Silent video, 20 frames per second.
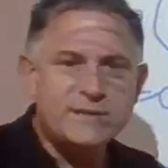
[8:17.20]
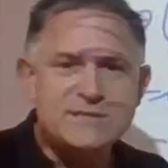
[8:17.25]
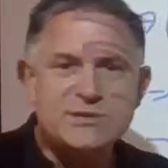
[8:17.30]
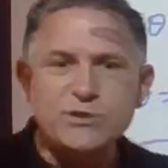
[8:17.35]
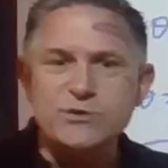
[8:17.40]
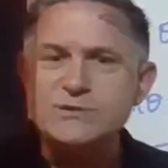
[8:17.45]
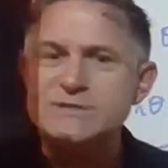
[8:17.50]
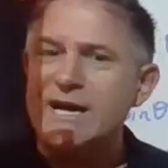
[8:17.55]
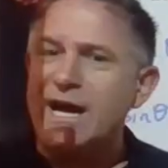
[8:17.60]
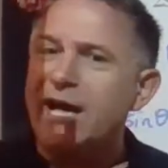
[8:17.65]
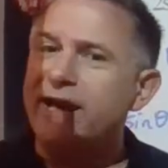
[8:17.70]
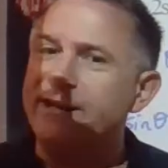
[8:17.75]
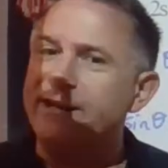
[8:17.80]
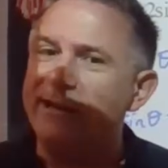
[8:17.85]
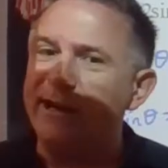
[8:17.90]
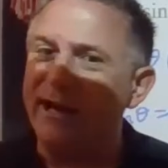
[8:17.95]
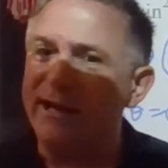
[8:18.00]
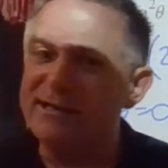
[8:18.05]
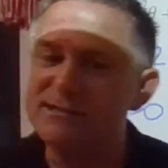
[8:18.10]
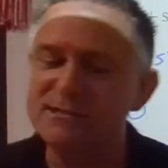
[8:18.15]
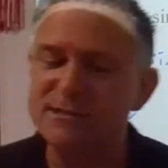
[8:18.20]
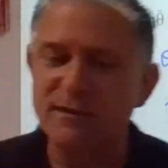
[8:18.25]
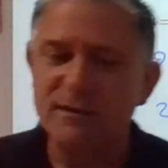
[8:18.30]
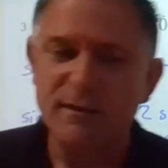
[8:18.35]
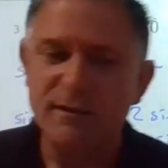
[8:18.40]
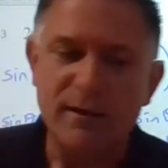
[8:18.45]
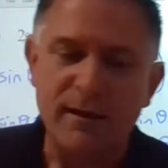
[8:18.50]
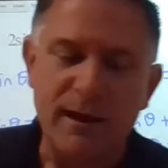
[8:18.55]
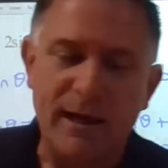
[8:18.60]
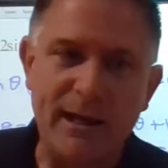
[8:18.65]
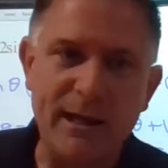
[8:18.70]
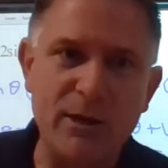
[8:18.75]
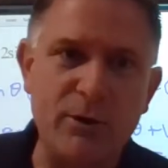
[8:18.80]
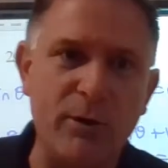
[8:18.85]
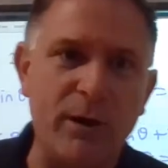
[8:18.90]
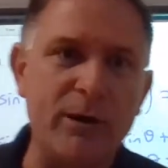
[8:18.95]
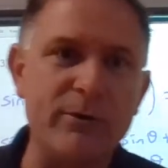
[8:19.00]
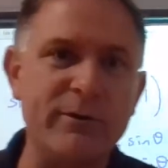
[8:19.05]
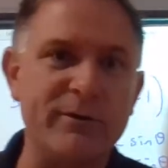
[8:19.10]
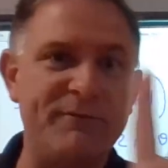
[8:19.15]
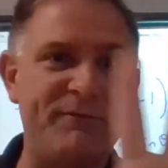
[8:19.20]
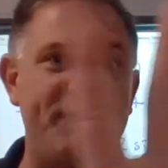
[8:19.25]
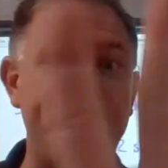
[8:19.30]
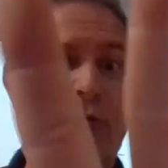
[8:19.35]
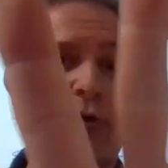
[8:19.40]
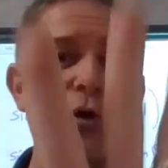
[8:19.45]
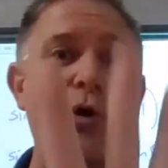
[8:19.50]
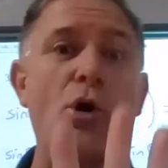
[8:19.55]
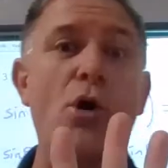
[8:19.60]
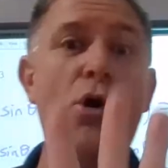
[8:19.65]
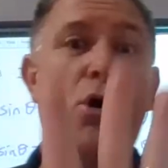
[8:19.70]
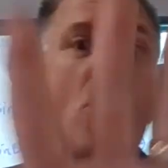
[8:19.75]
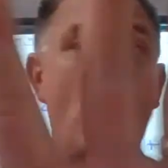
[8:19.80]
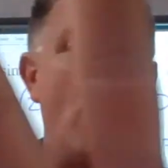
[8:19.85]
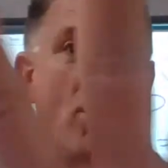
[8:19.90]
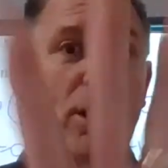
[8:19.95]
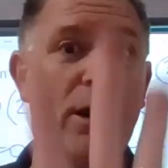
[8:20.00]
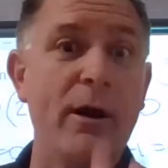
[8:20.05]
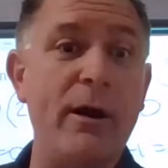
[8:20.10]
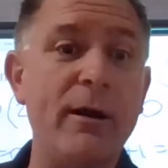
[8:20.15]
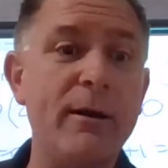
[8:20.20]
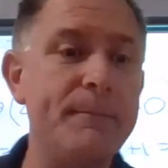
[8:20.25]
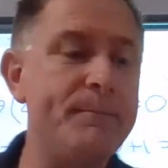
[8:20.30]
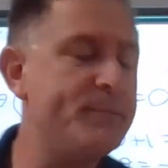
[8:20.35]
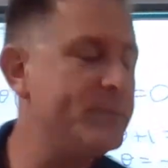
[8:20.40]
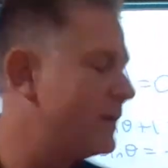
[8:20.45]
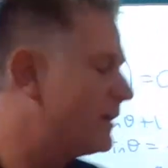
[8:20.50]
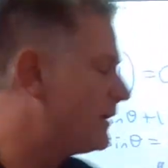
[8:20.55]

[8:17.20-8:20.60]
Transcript: be 210, yes? And in quadrant four,